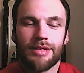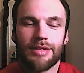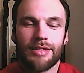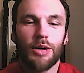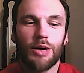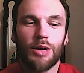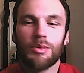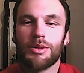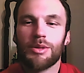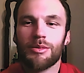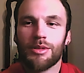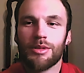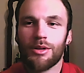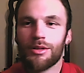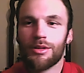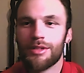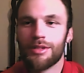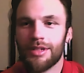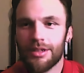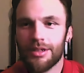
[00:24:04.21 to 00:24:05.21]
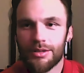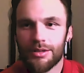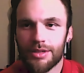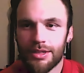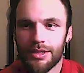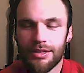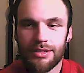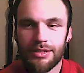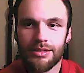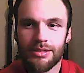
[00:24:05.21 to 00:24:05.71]
help them along their health
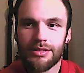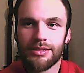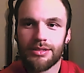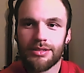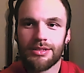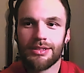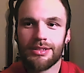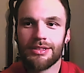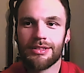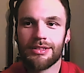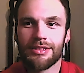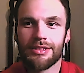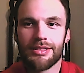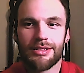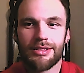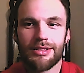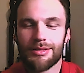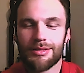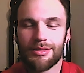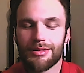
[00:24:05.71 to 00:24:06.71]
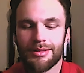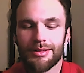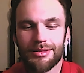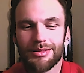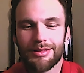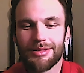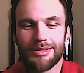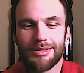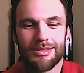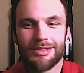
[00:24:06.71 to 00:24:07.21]
journeys is like
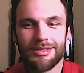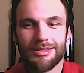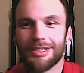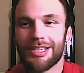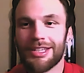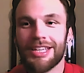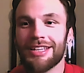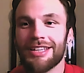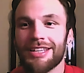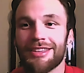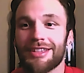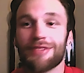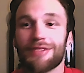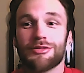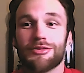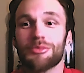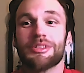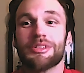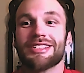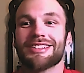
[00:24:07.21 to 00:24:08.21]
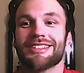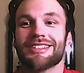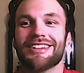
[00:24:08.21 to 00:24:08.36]
the key thing for me.